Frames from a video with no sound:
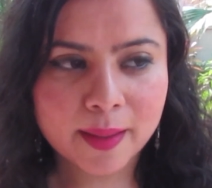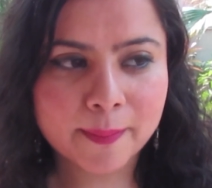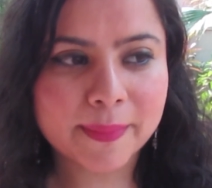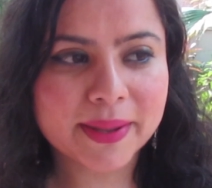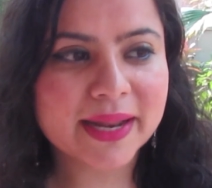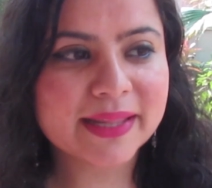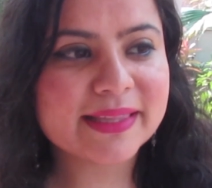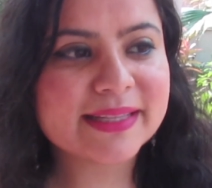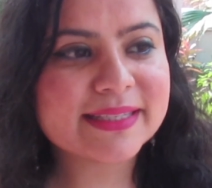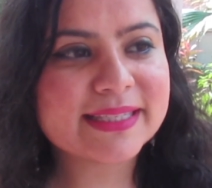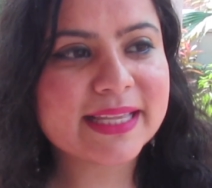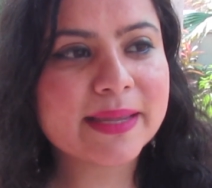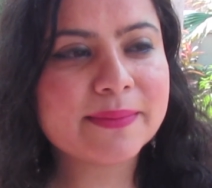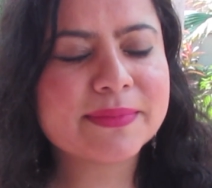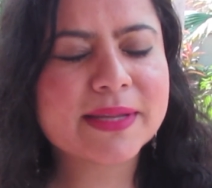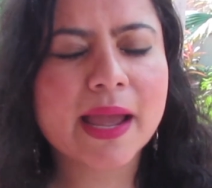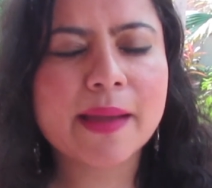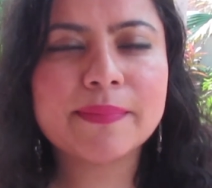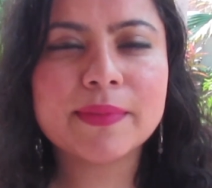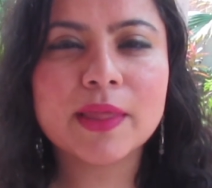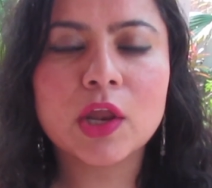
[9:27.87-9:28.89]
But at the same
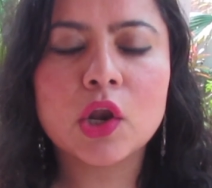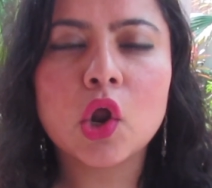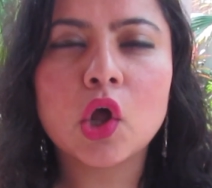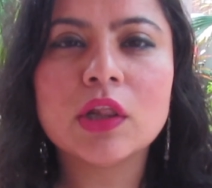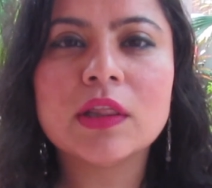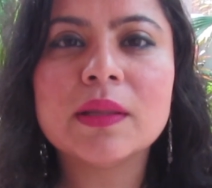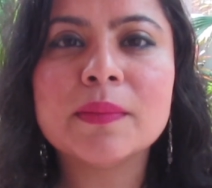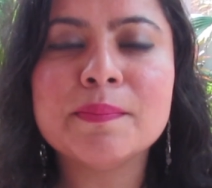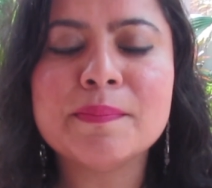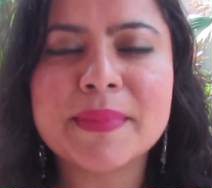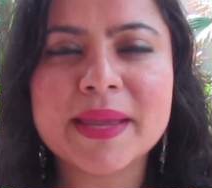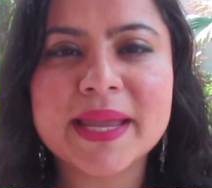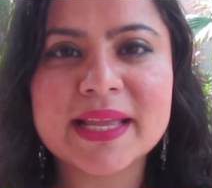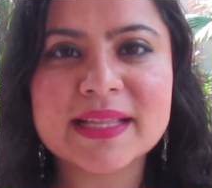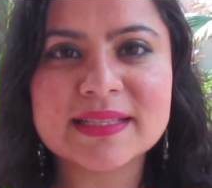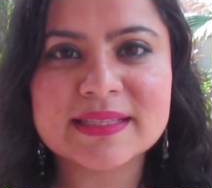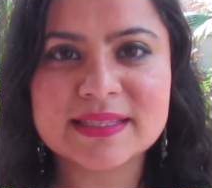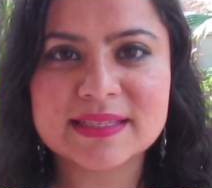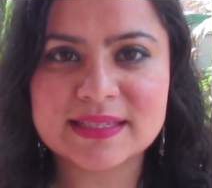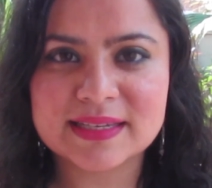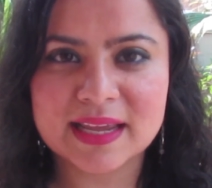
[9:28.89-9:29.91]
time, they're not the
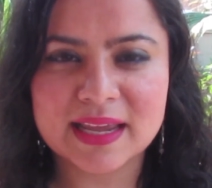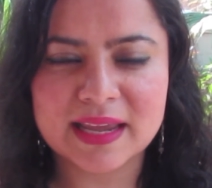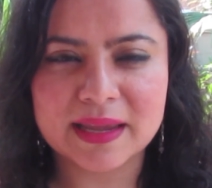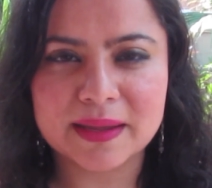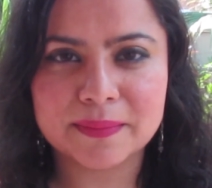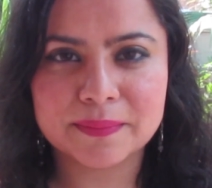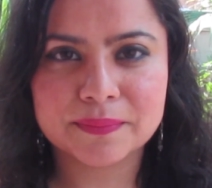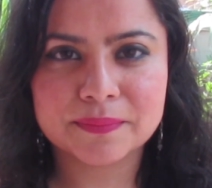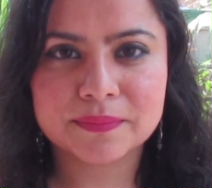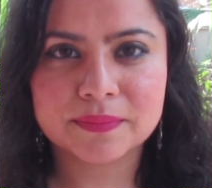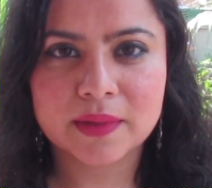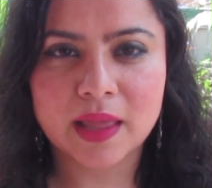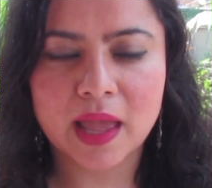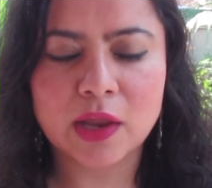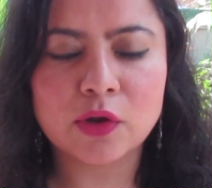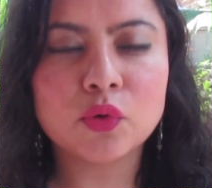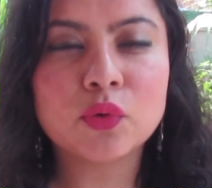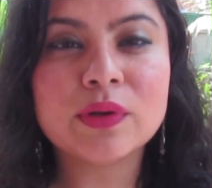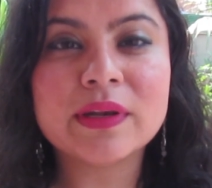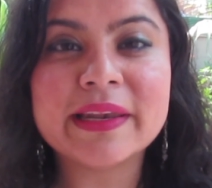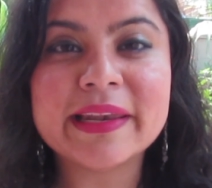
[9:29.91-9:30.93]
mainstay. I
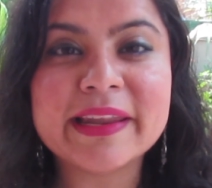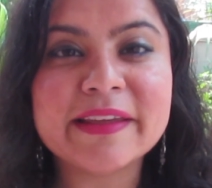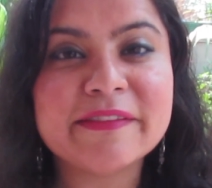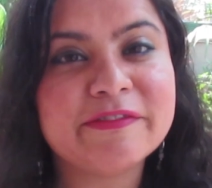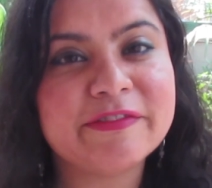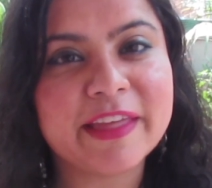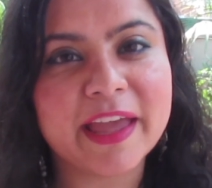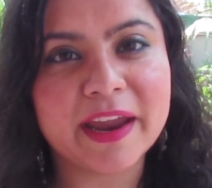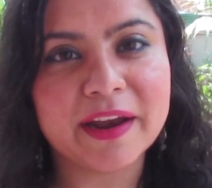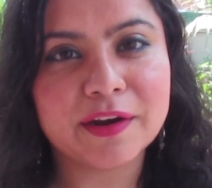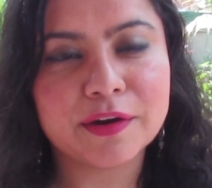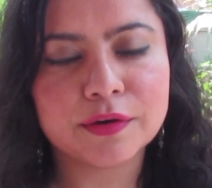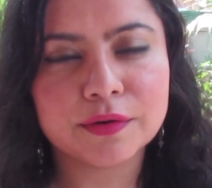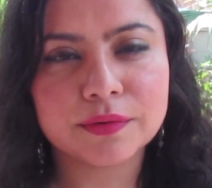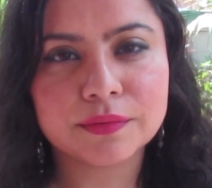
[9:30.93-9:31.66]
don't live there.